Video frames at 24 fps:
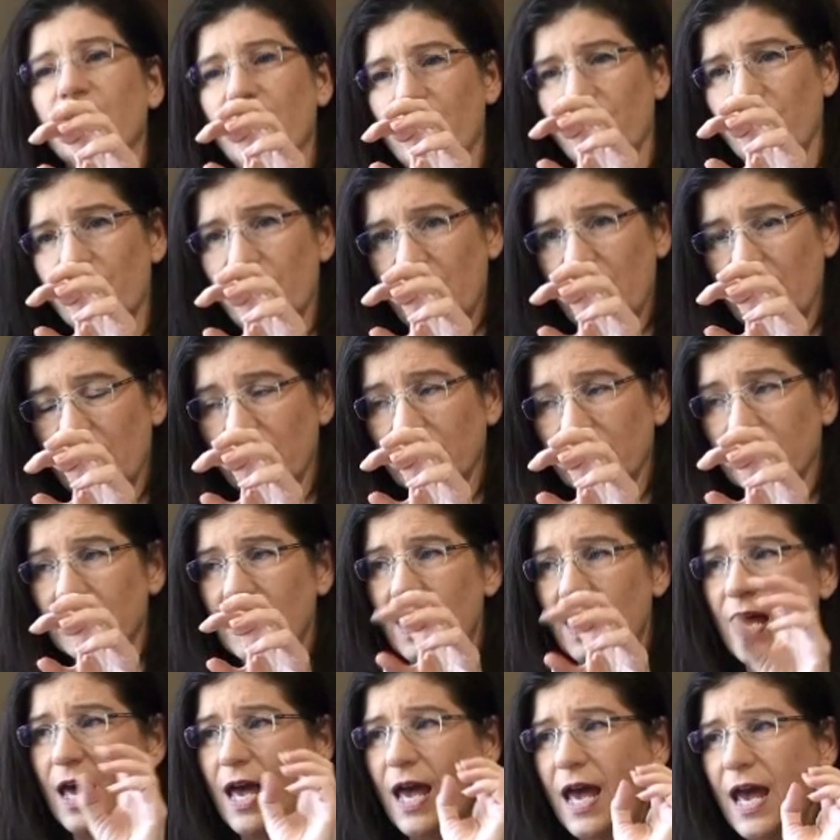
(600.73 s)
of other
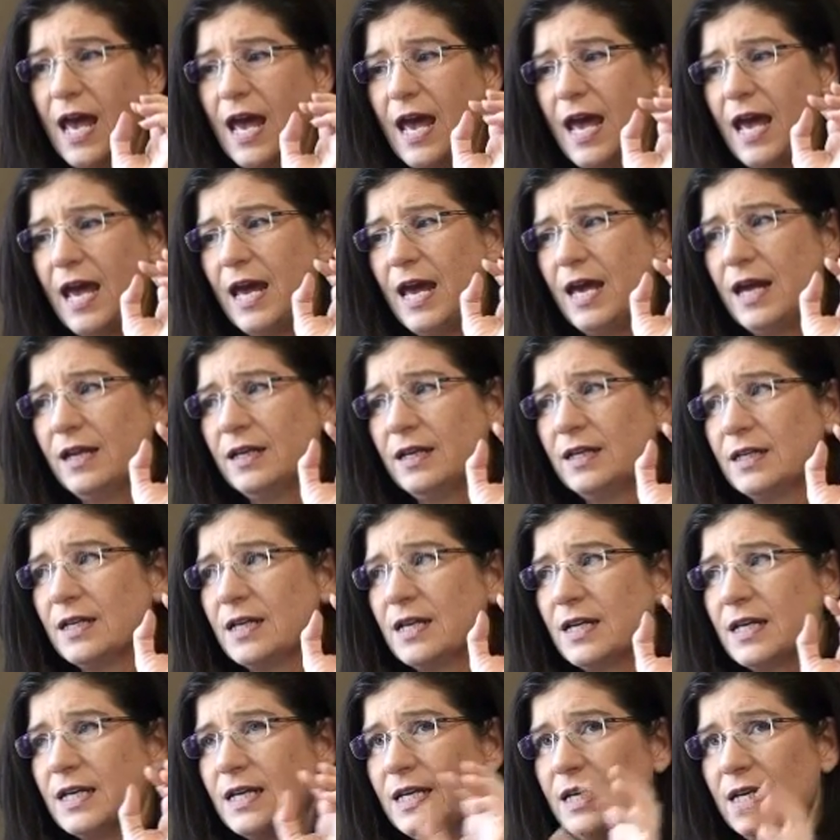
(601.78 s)
things.
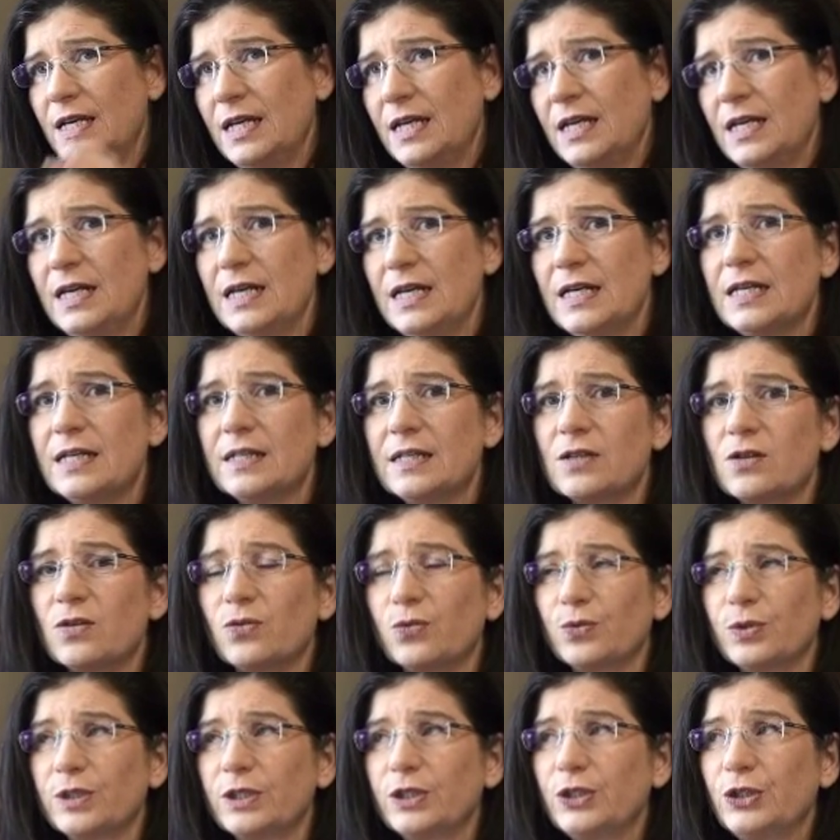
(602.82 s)
And he is a
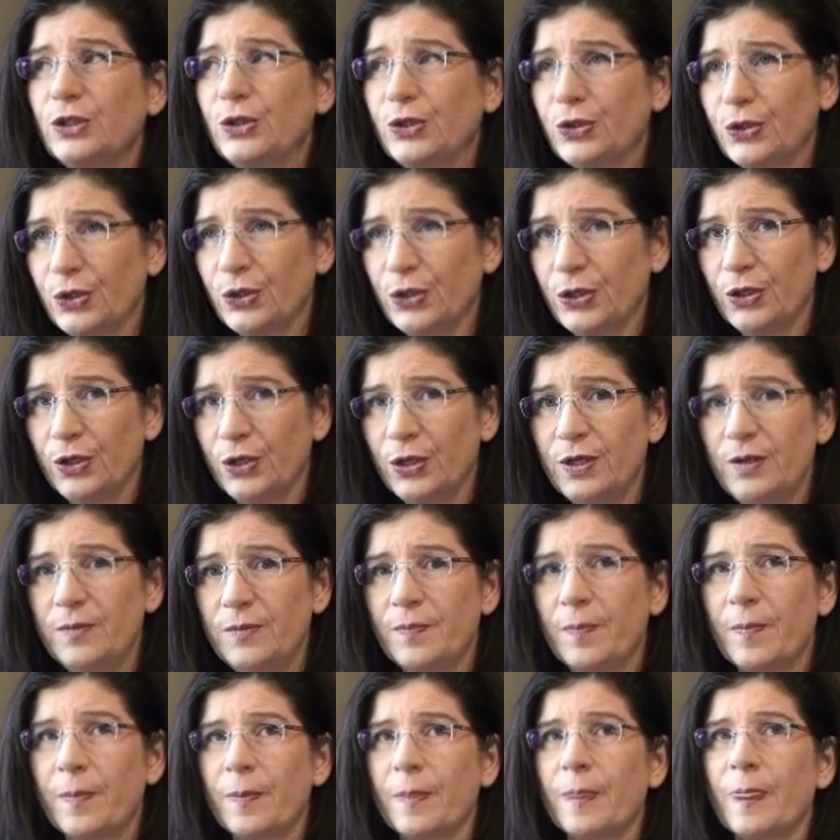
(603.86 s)
really good
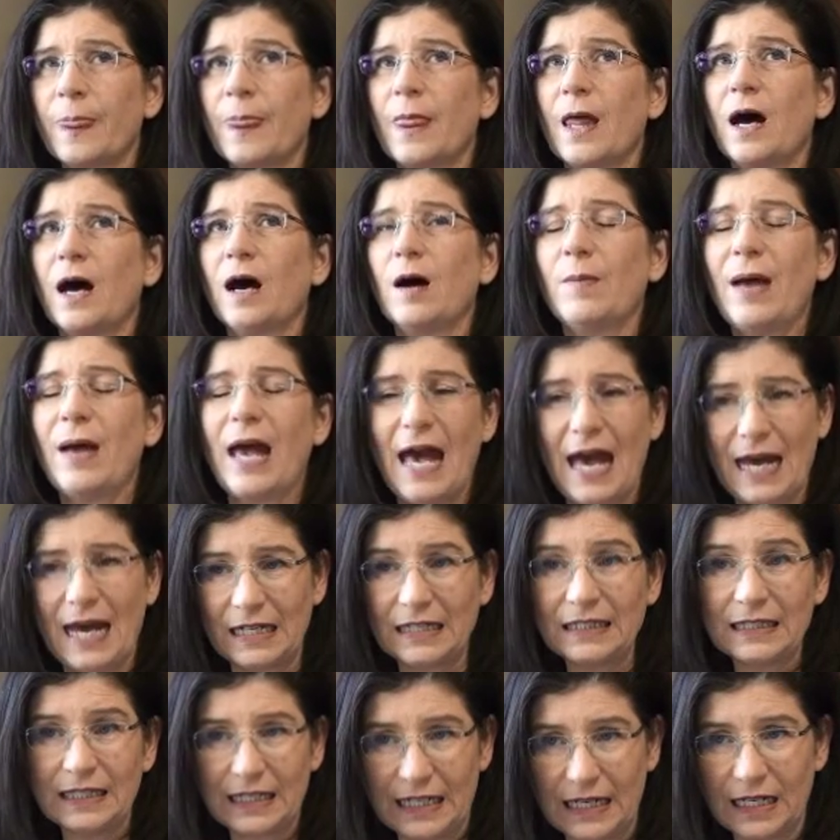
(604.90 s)

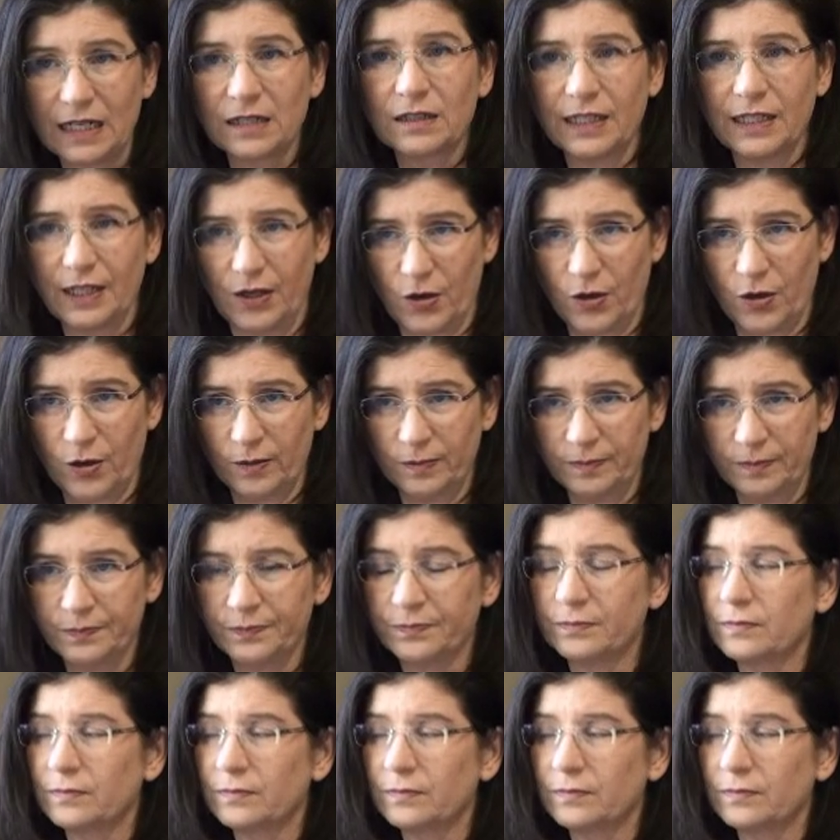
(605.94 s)
analytic leader.